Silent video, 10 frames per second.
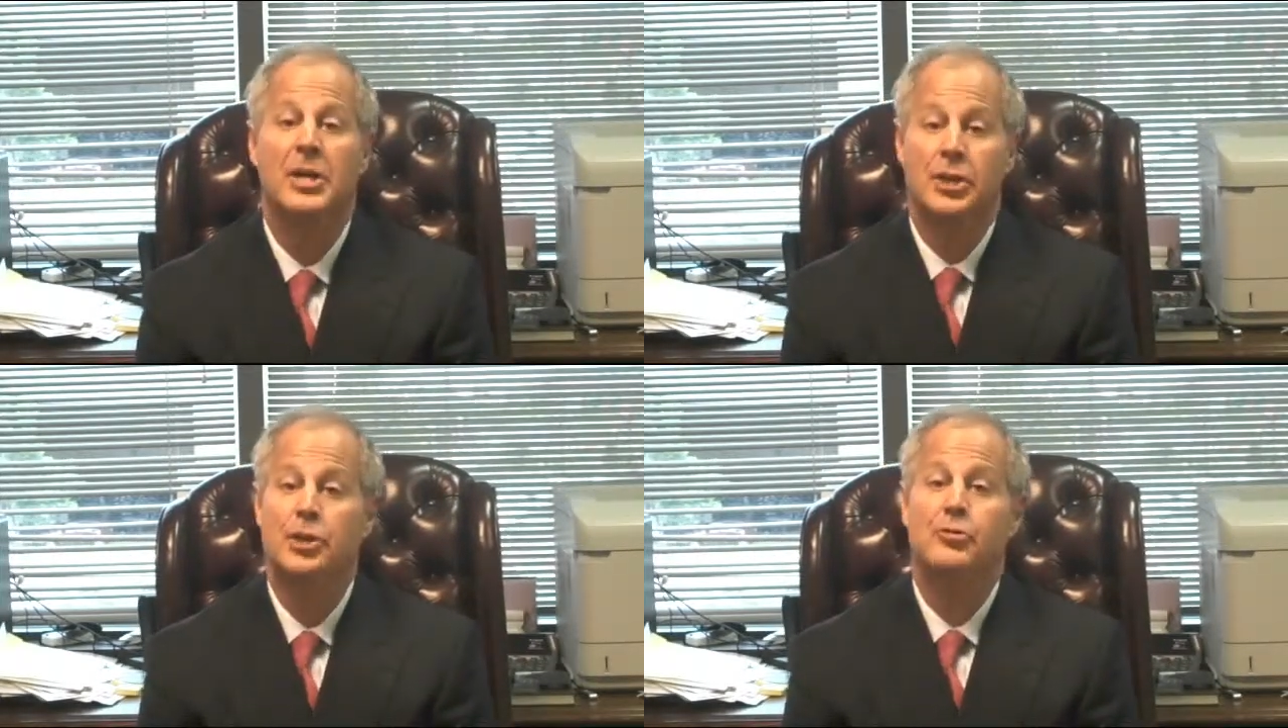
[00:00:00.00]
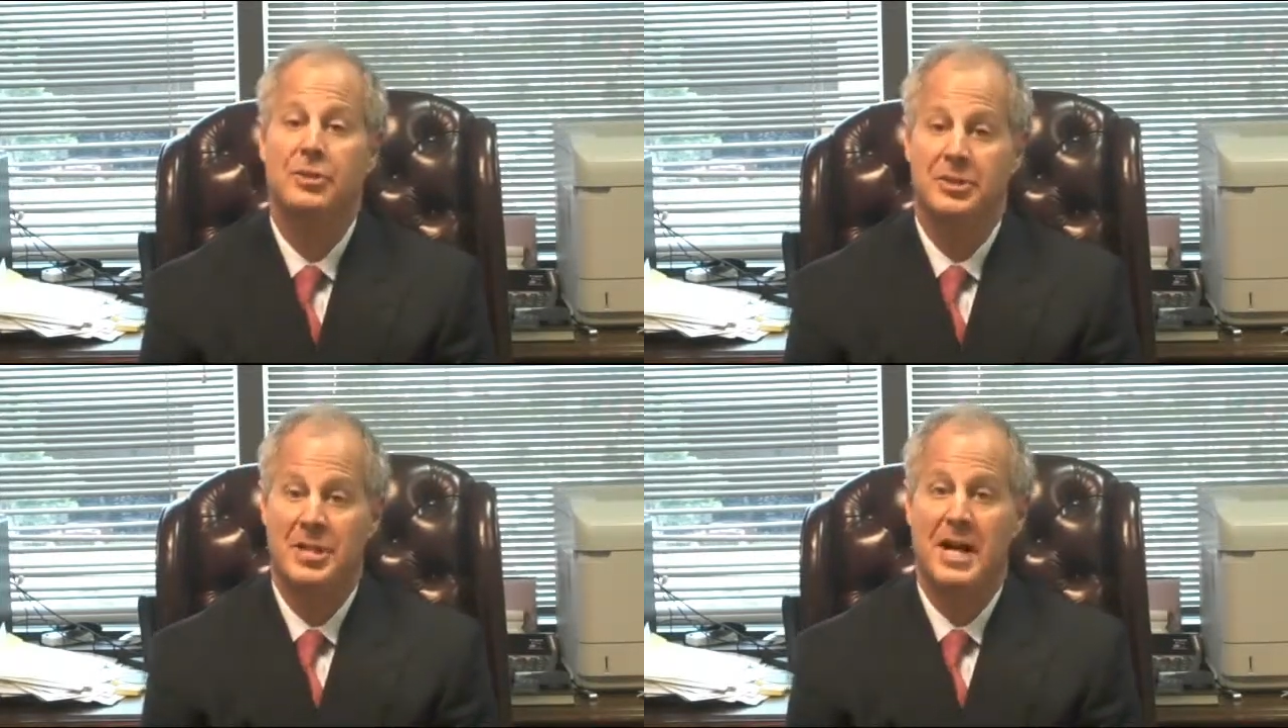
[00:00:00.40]
you
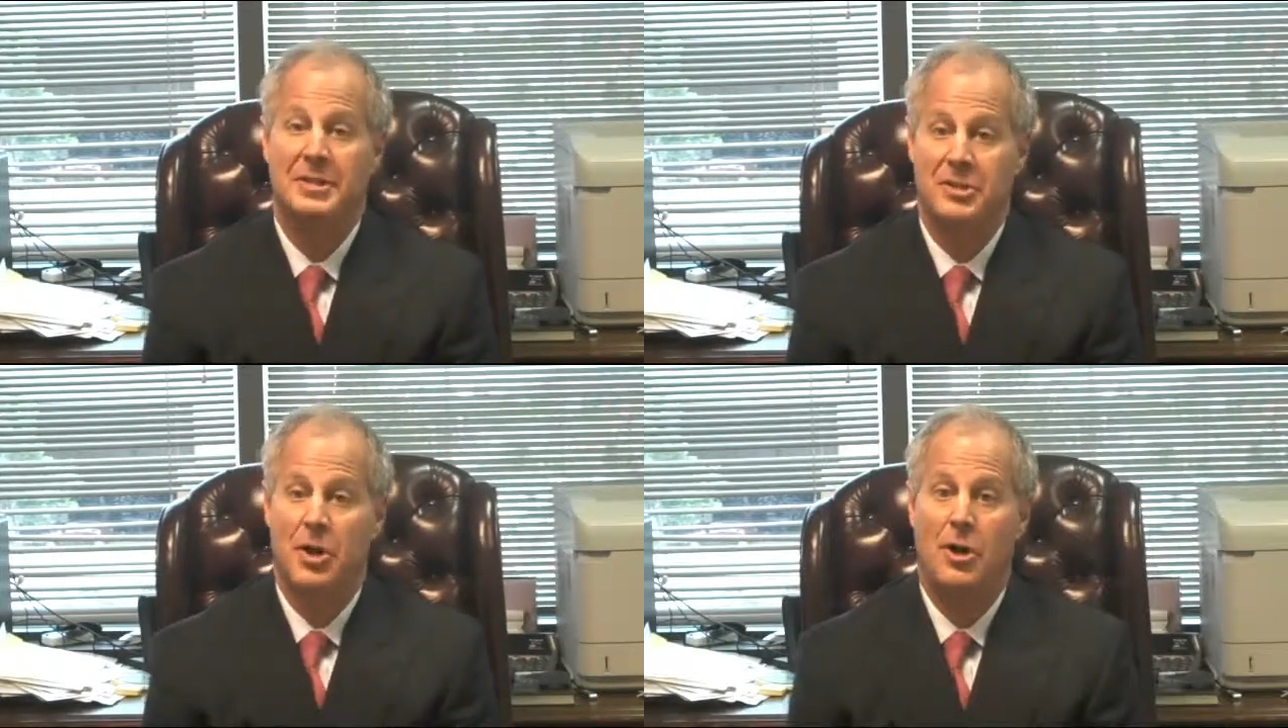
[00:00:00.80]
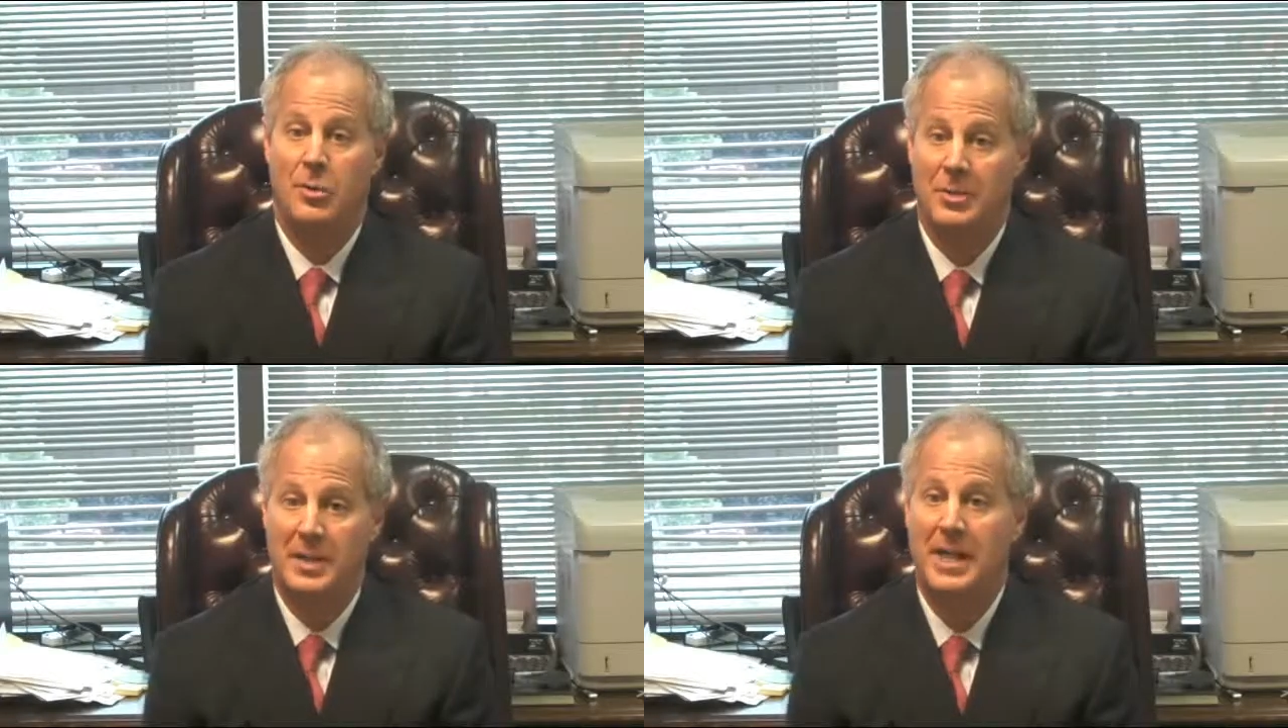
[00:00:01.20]
should not
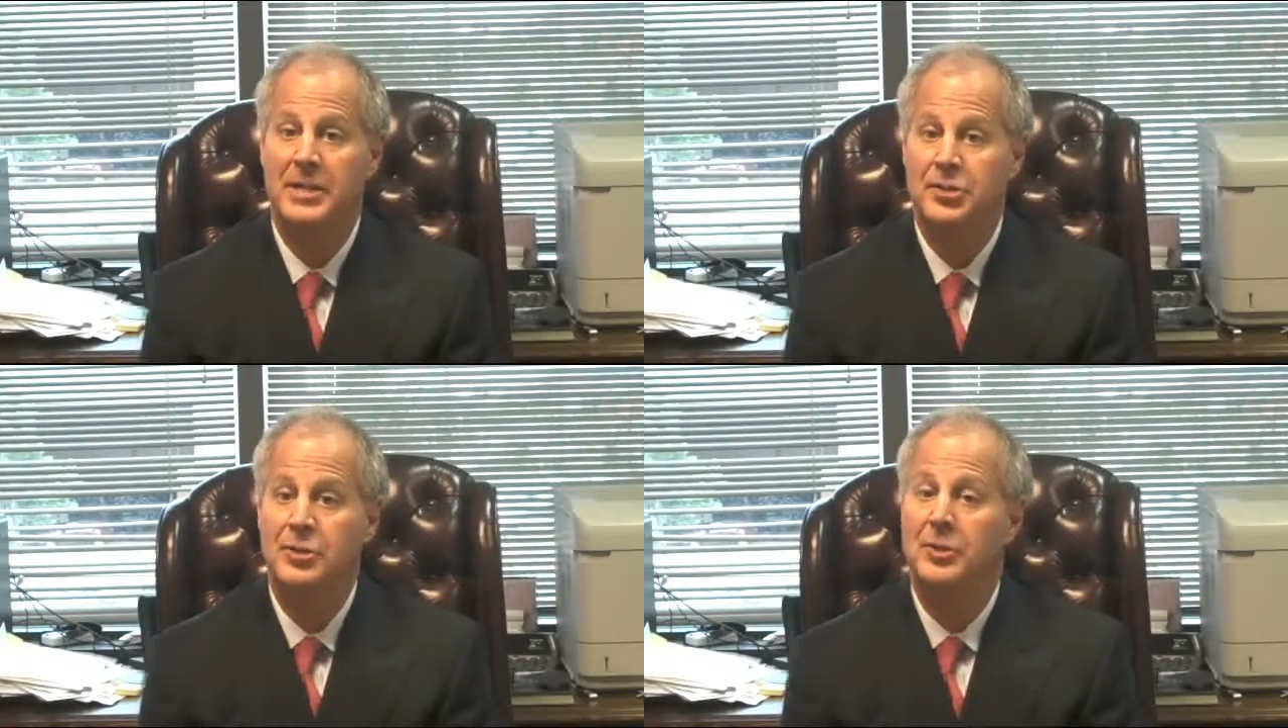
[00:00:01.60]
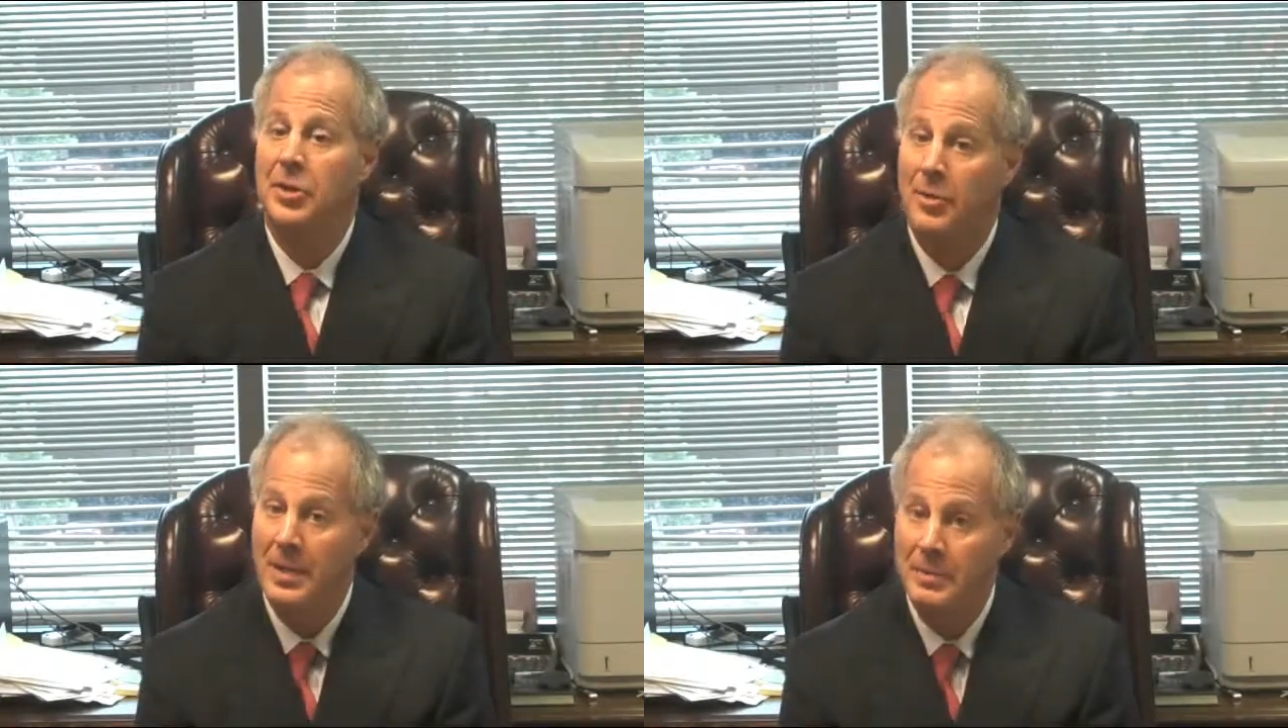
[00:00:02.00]
talk with an agent
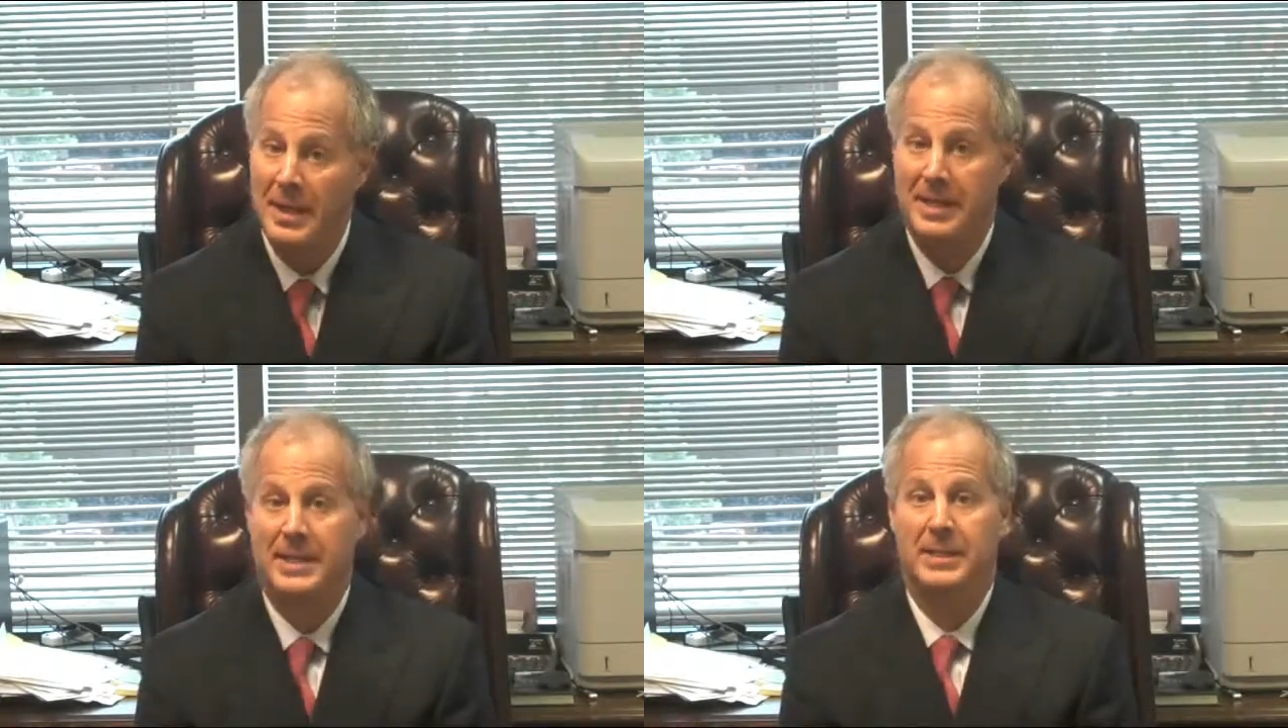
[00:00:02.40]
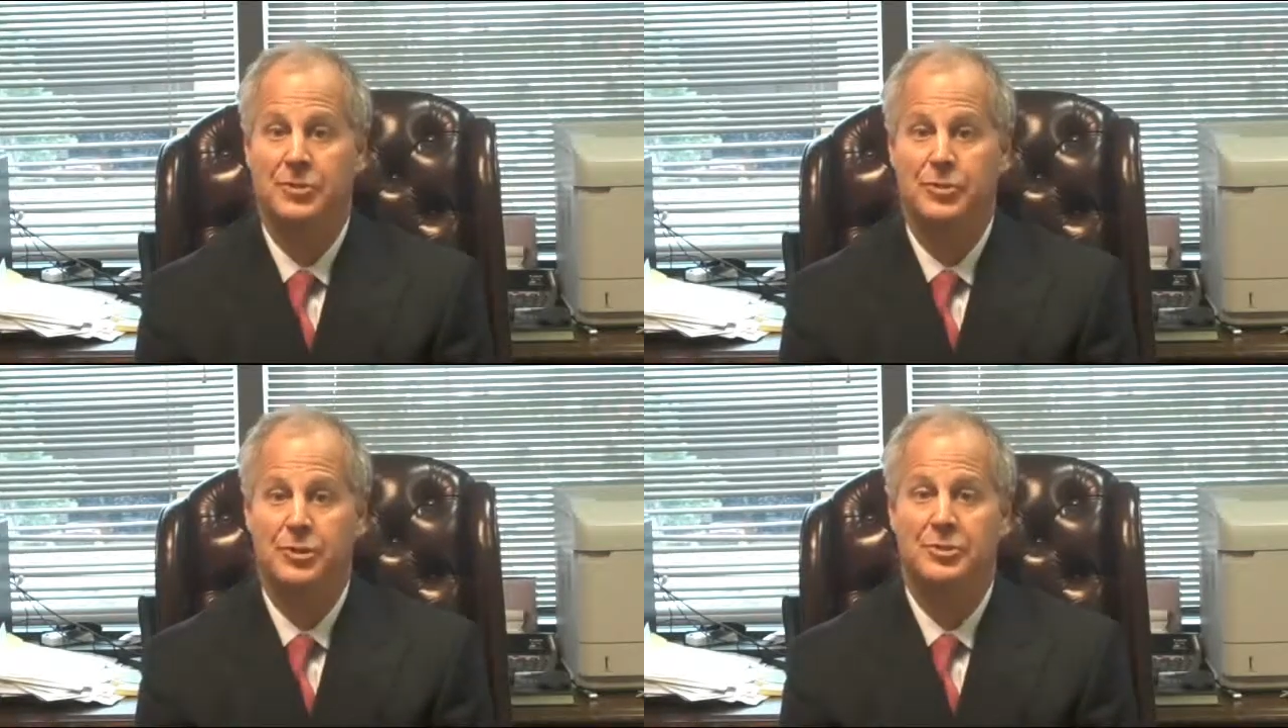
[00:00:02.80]
or anybody else.